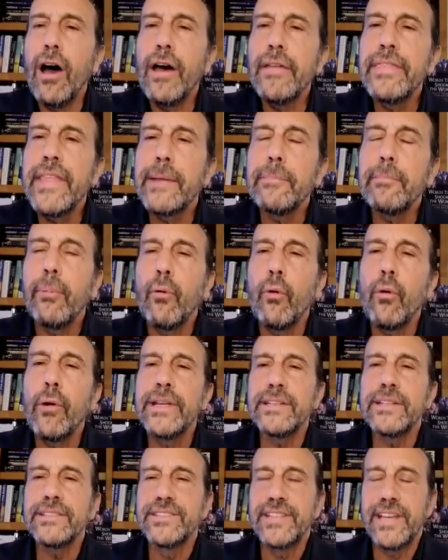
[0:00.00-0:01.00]
on that
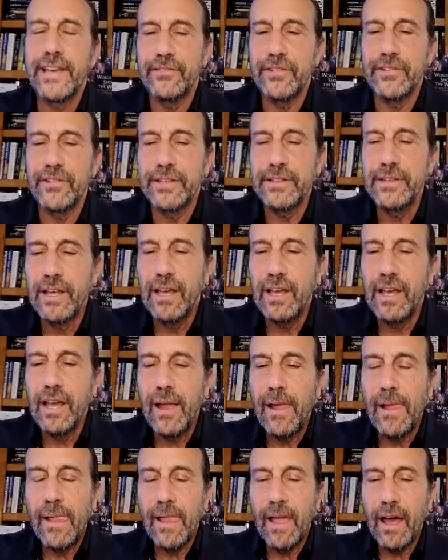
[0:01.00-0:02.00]
point, David,
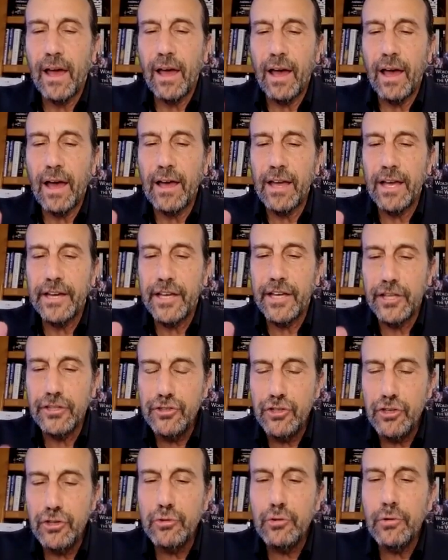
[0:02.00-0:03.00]
can
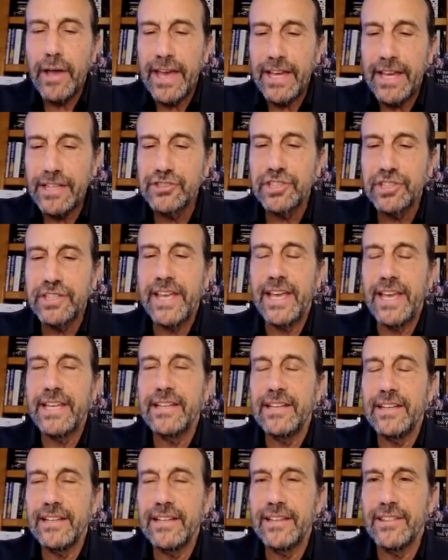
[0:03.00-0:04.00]
you
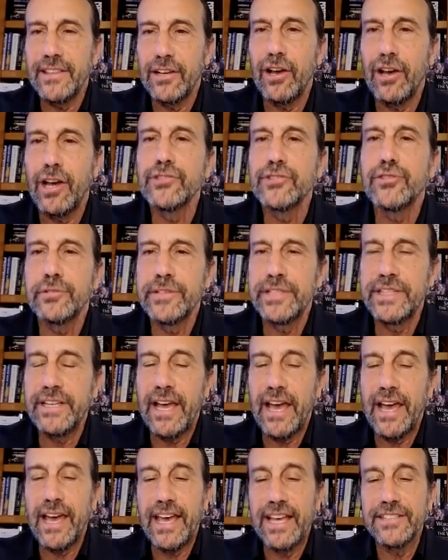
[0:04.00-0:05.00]
educate the
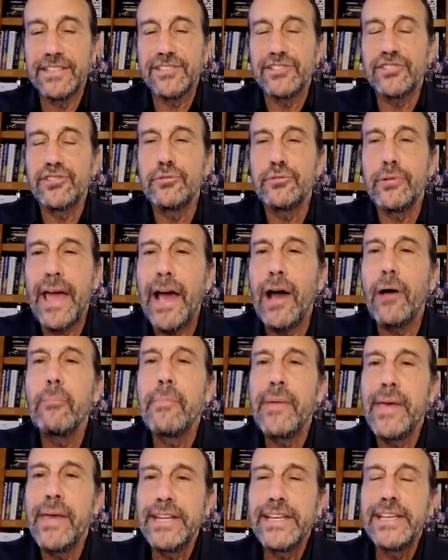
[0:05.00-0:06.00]
country as to how
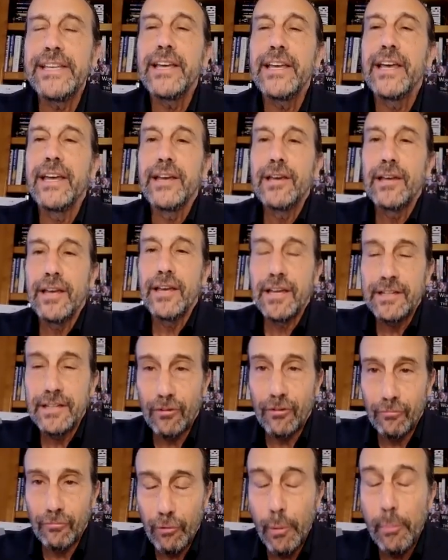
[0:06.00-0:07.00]
many
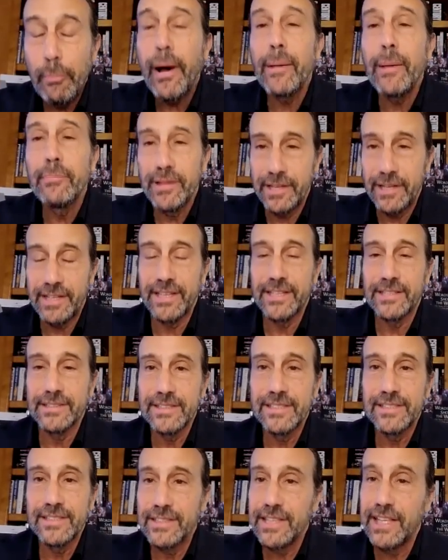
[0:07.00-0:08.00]

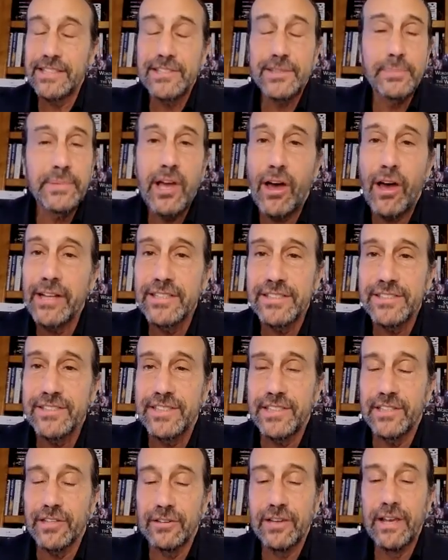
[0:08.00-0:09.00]
Republicans, let's be honest
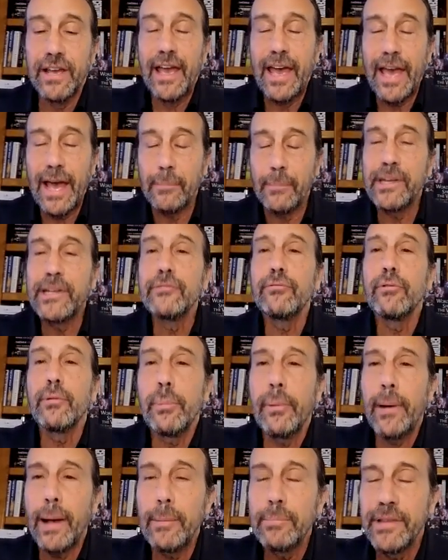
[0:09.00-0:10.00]
here, how many
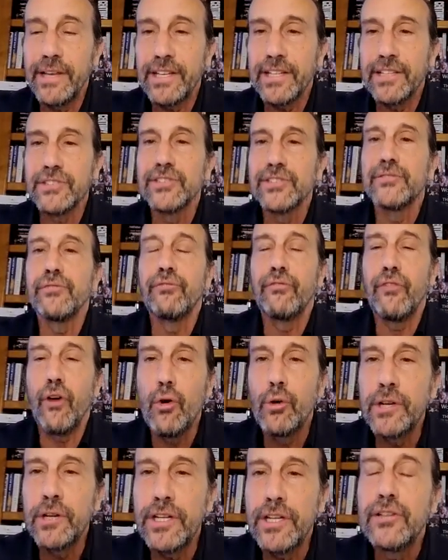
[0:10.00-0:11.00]
Republicans
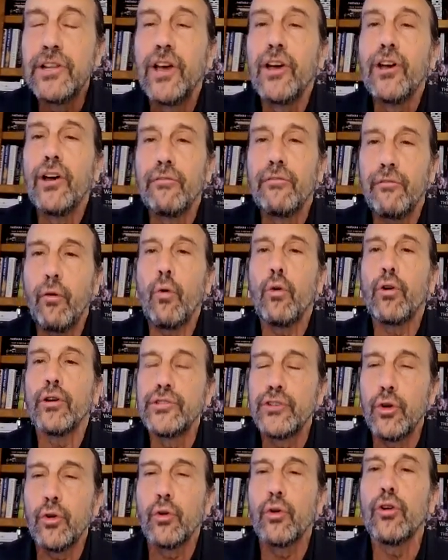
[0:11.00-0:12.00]
voted for
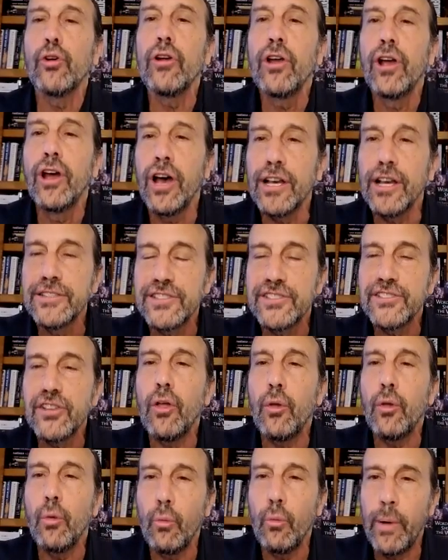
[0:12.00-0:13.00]
your
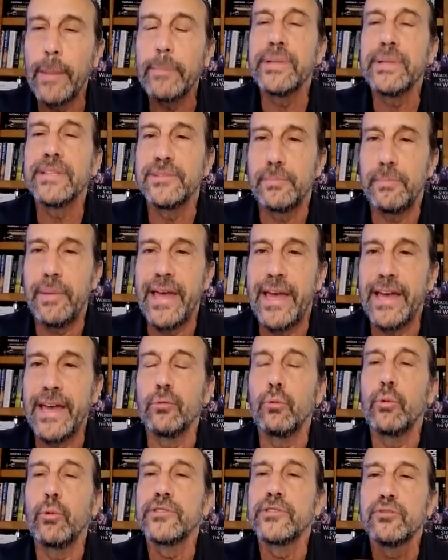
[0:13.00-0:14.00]
assault weapons
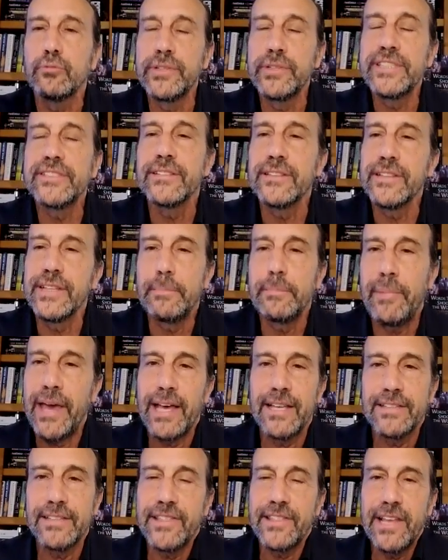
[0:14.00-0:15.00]
ban, which recently
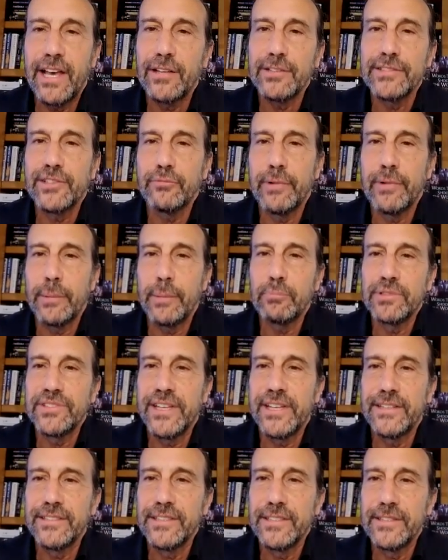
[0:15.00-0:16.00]
passed the House of
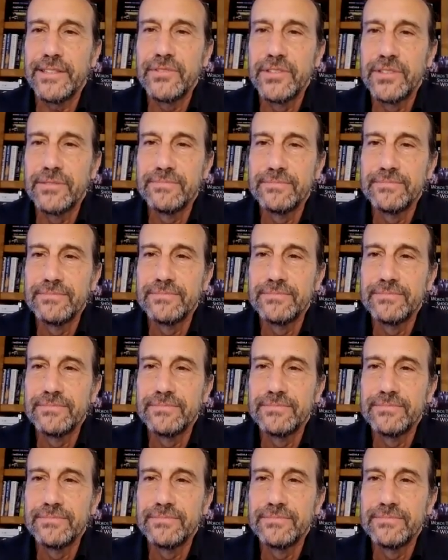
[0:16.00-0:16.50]
Representatives?